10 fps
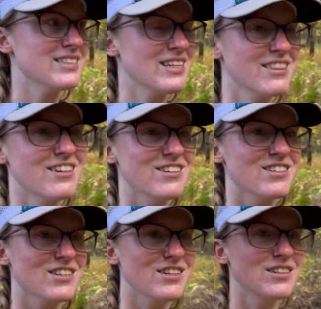that there's
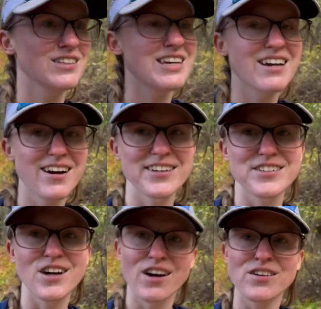a Lehigh
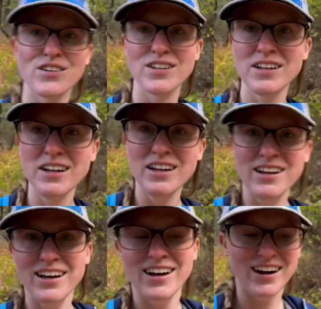tunnel
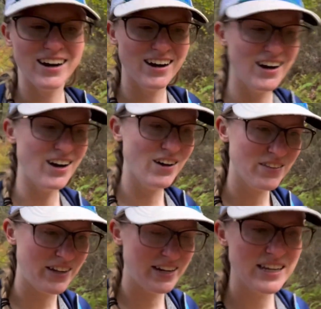that
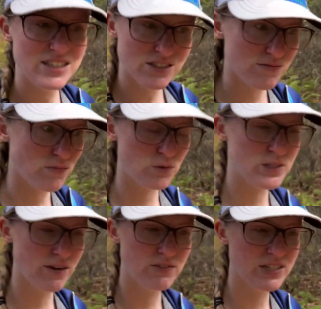I guess
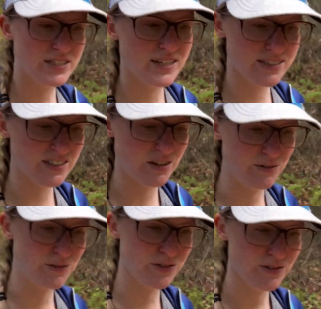476
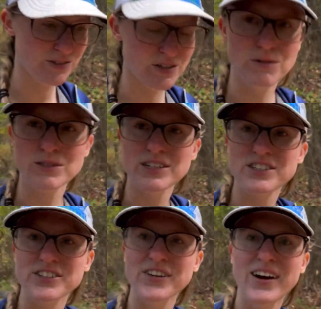goes
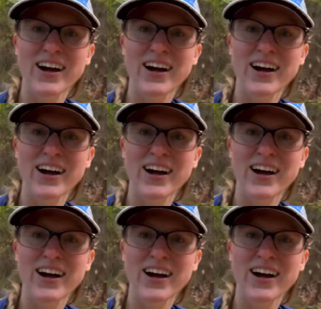into,